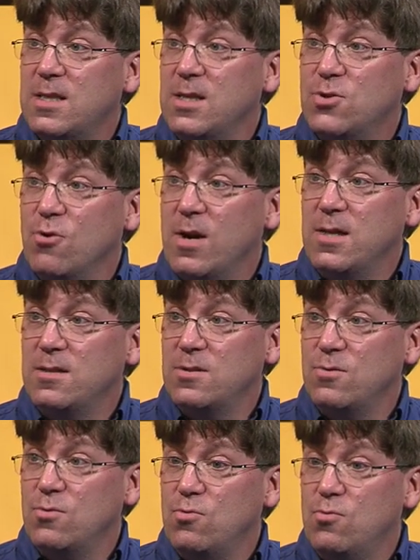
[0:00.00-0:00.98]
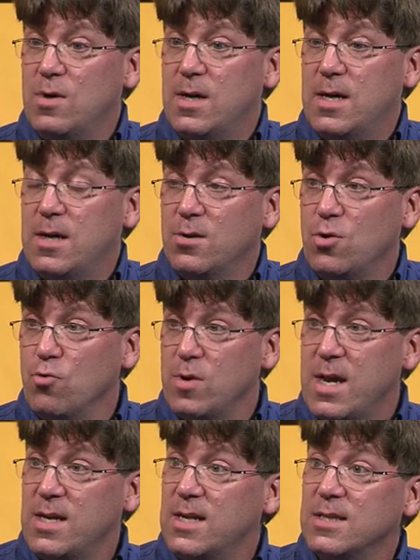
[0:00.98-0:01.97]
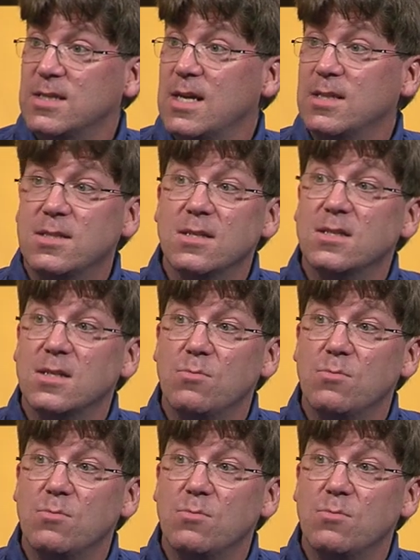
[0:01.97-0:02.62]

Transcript: They try to create consensus